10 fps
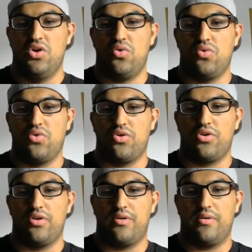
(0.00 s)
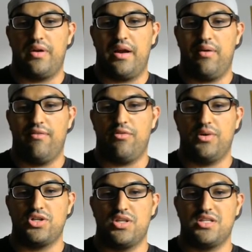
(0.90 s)
or however
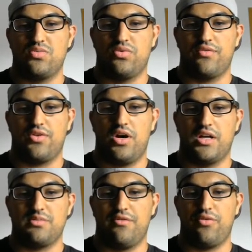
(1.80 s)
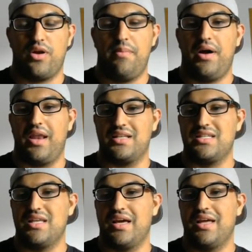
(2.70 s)
much this would have cost before I bought
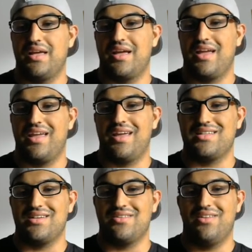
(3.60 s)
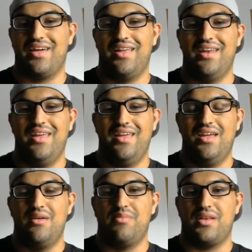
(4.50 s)
it. I can't tell you that.
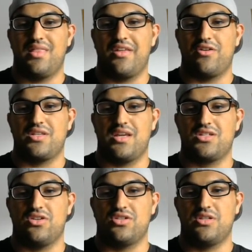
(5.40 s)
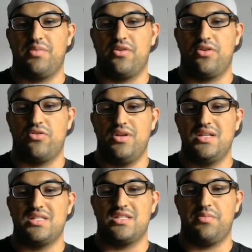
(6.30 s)
But there are things called superior
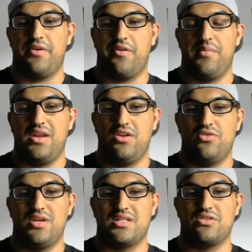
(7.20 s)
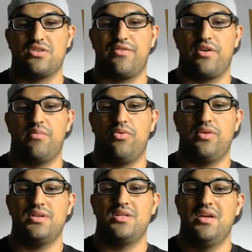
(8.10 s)
uniques and superior mini uniques. Those are very
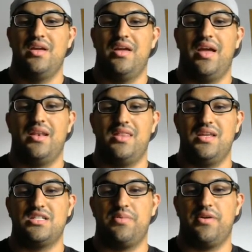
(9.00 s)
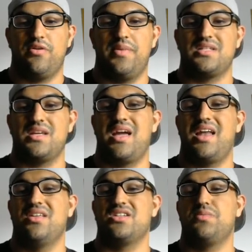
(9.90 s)
important. And these superior basic
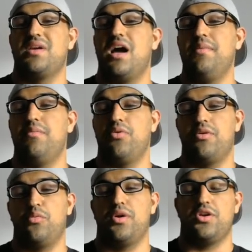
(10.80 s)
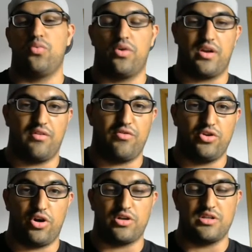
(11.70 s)
catalysts become important when you're working for
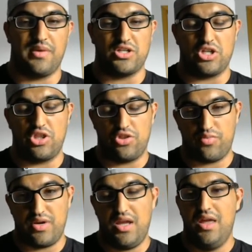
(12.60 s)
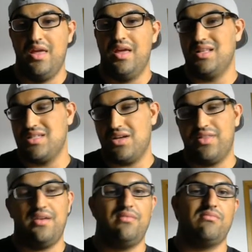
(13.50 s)
Dark Dimension 3. Until
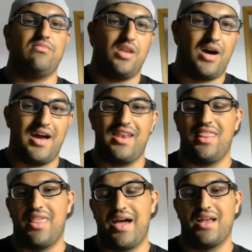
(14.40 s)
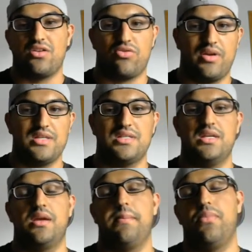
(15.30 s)
then, not that crazy
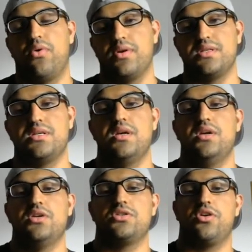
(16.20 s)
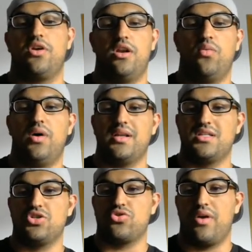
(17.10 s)
important. So you're going to want
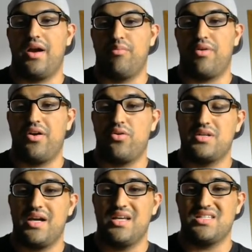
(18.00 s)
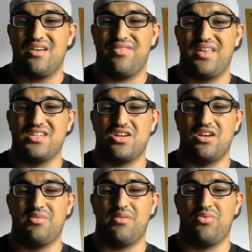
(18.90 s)
to try and prioritize stuff that is going
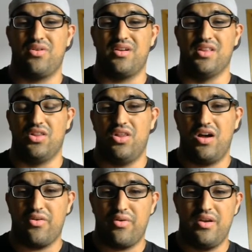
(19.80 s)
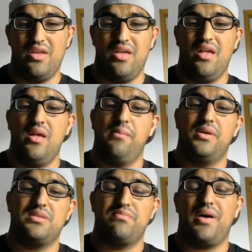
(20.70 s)
to be important in the long run,
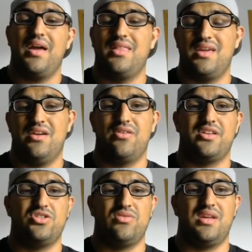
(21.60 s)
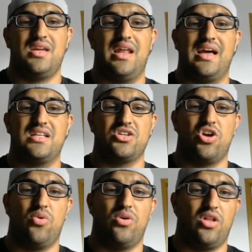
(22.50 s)
but buy the gear that you need to
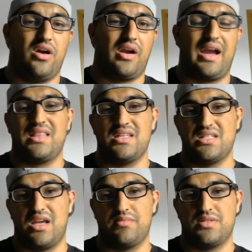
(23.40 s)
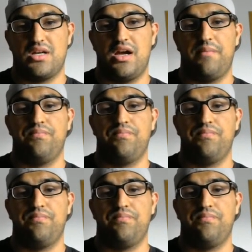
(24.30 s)
go along at the same time.